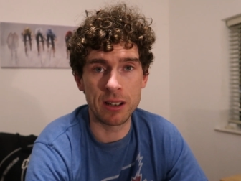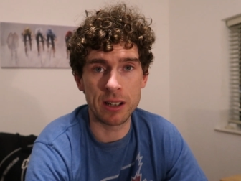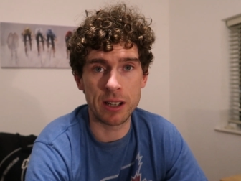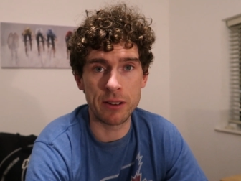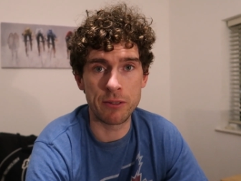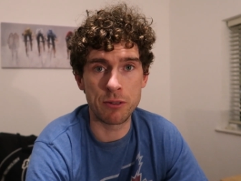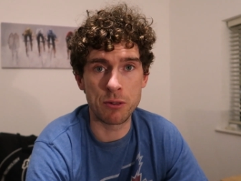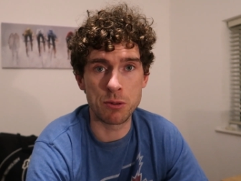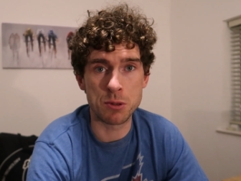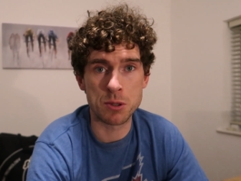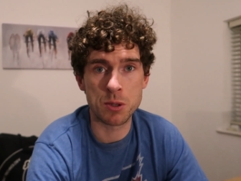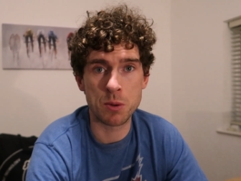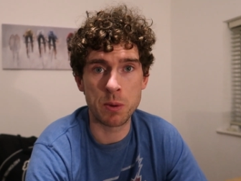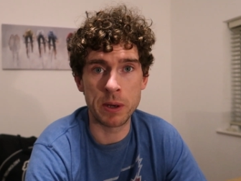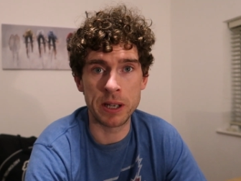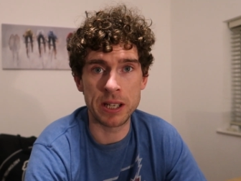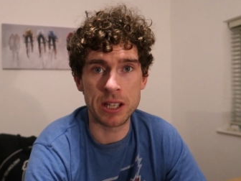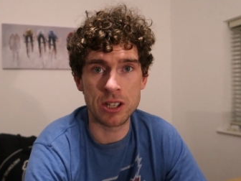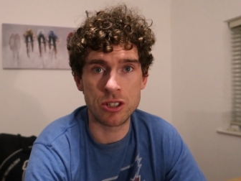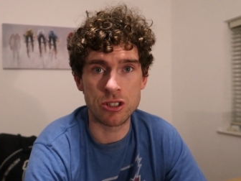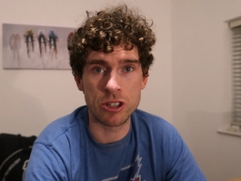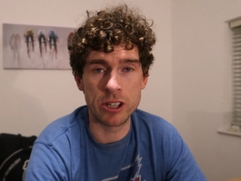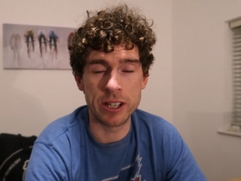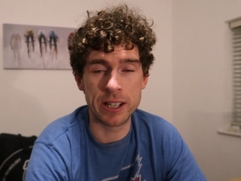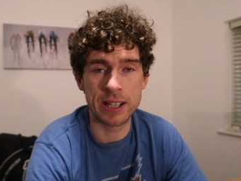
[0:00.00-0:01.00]
Like if it was
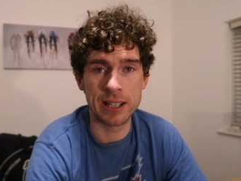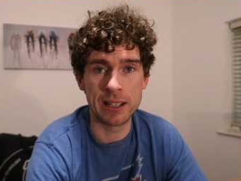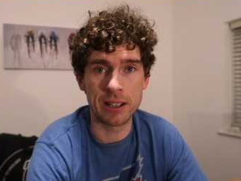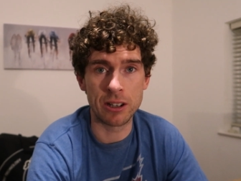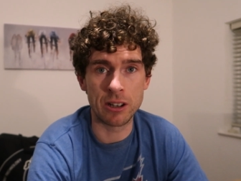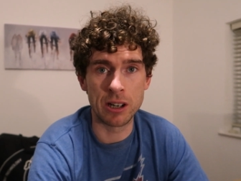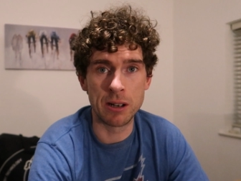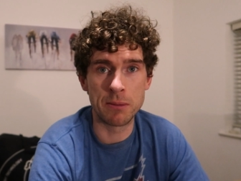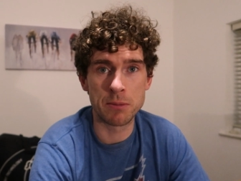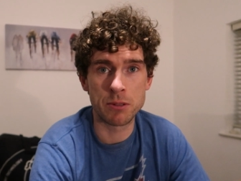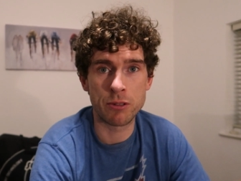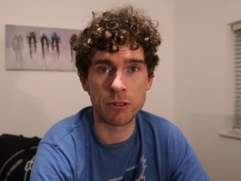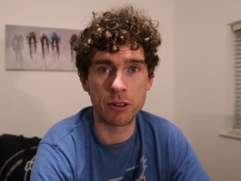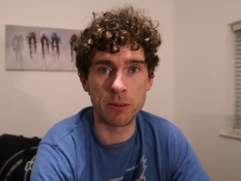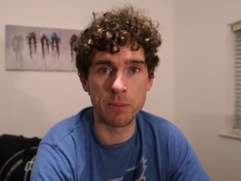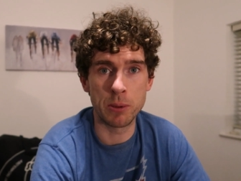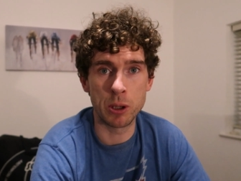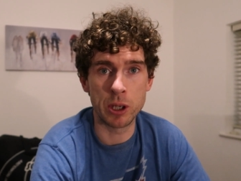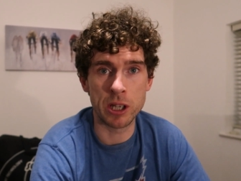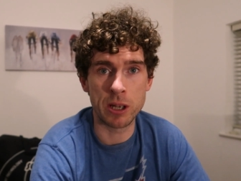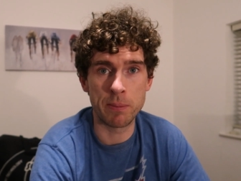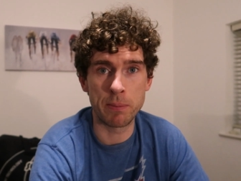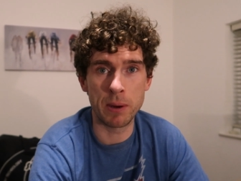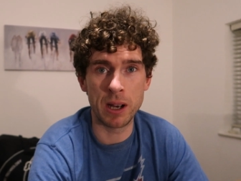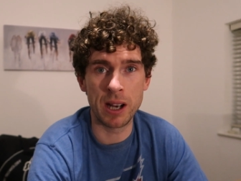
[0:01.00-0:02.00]
twenty-three kilograms for the
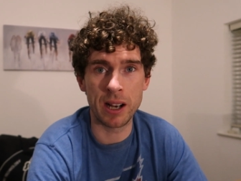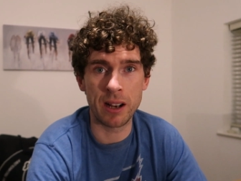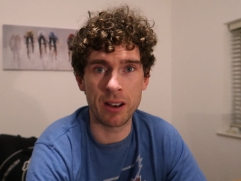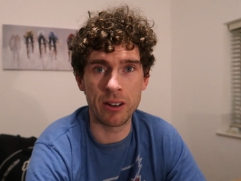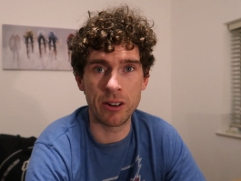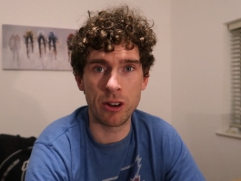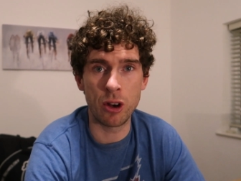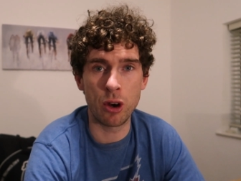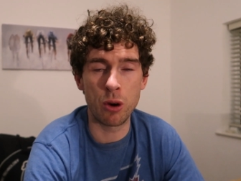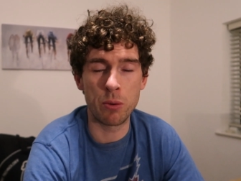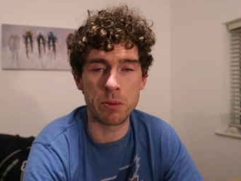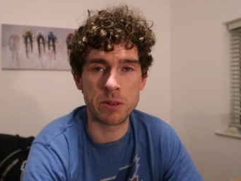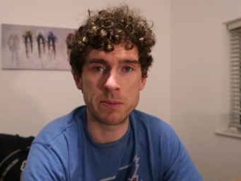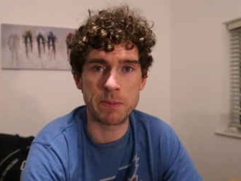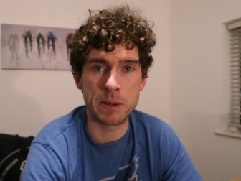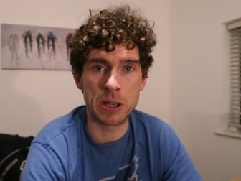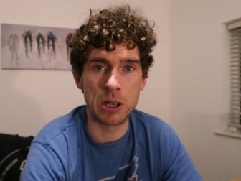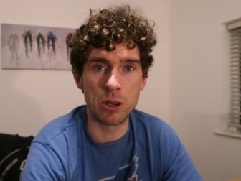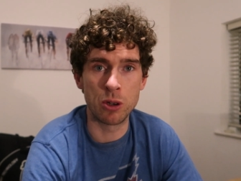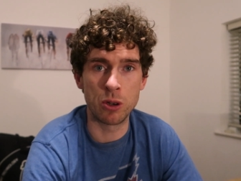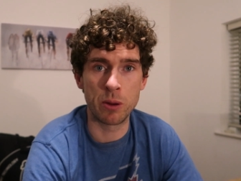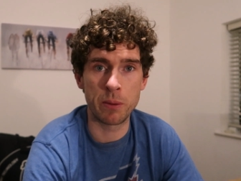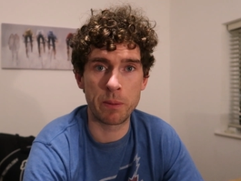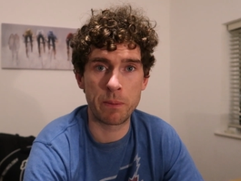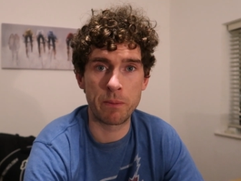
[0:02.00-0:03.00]
bike bag, I'd always be
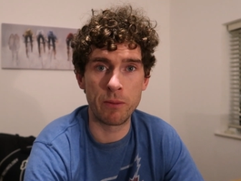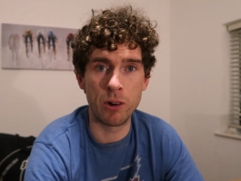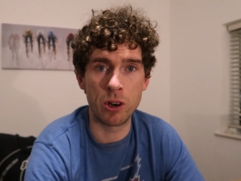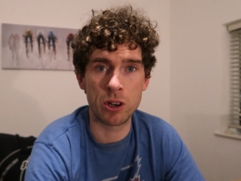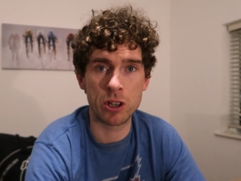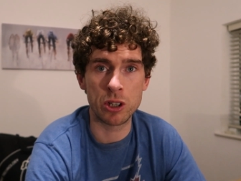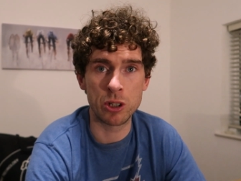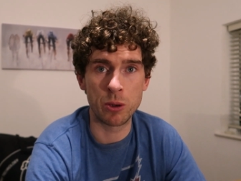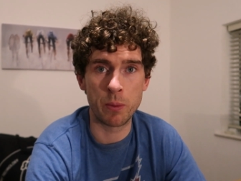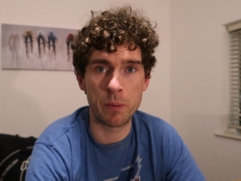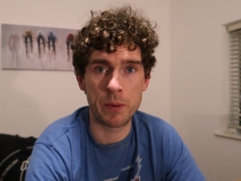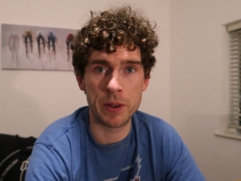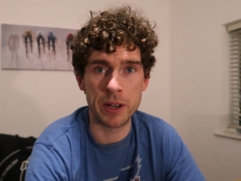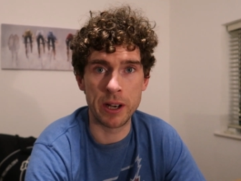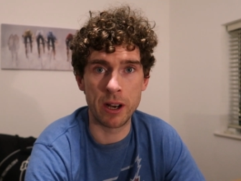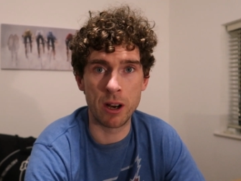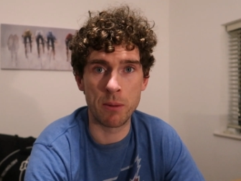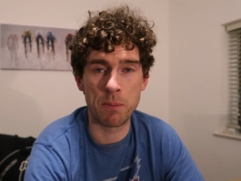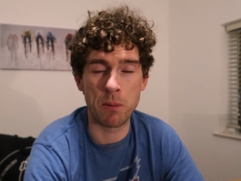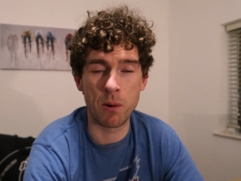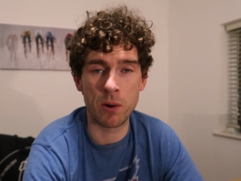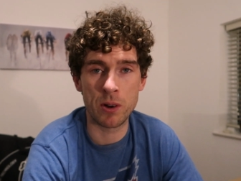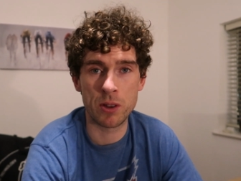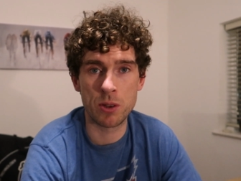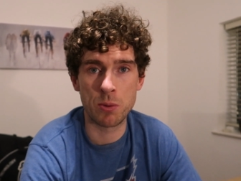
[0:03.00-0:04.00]
going up, rocking up to the
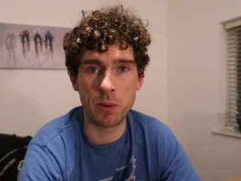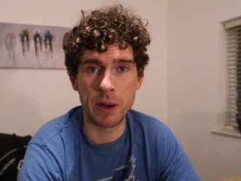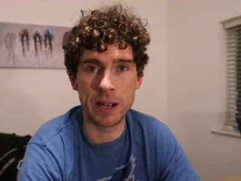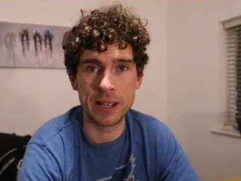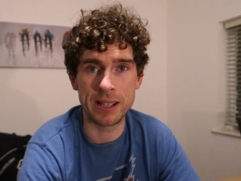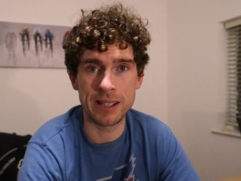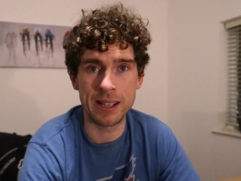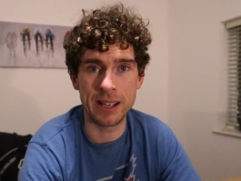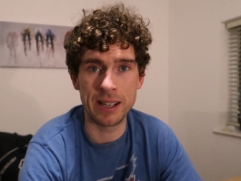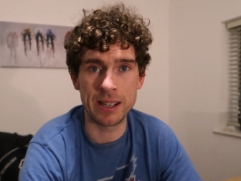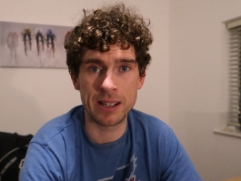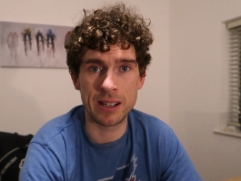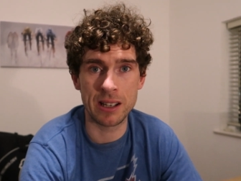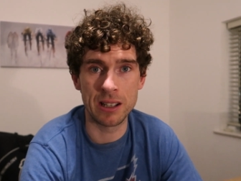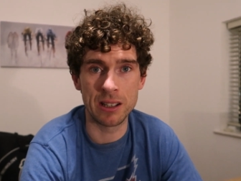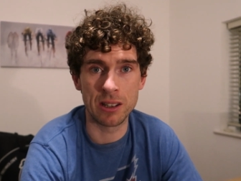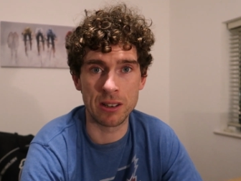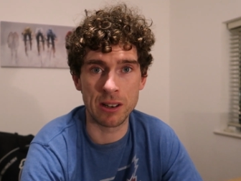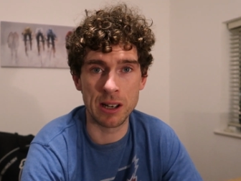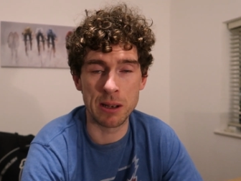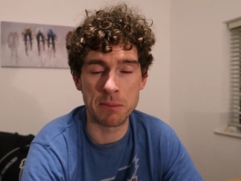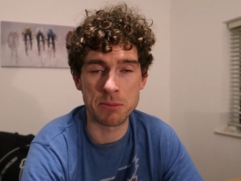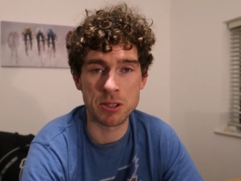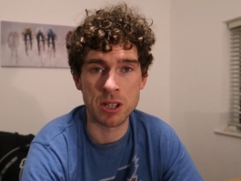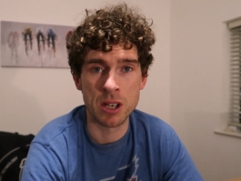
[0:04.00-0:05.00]
airport to twenty-eight
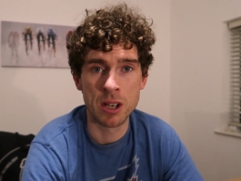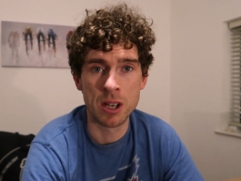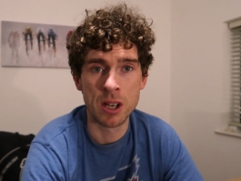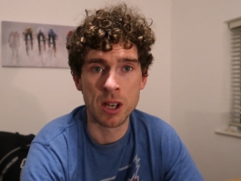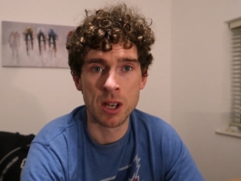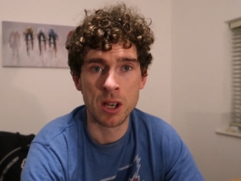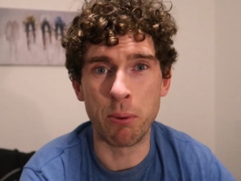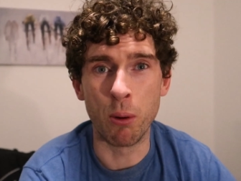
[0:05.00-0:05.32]
kilograms.